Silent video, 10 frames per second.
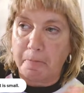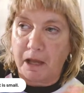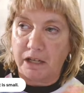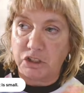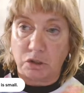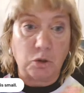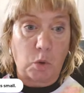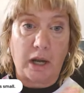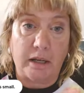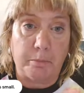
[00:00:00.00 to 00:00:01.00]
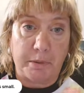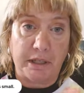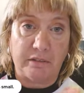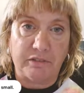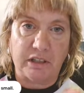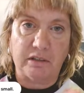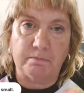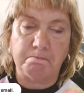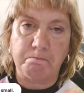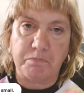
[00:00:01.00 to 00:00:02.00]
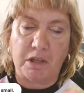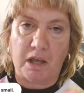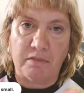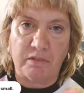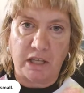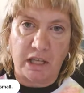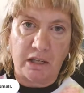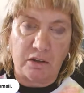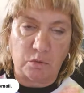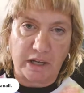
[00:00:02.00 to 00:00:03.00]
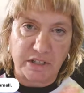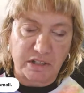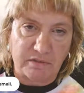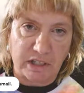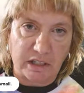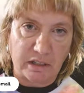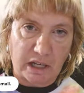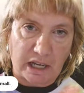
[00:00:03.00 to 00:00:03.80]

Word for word: I sold quite a bit of it. And then the rest of it,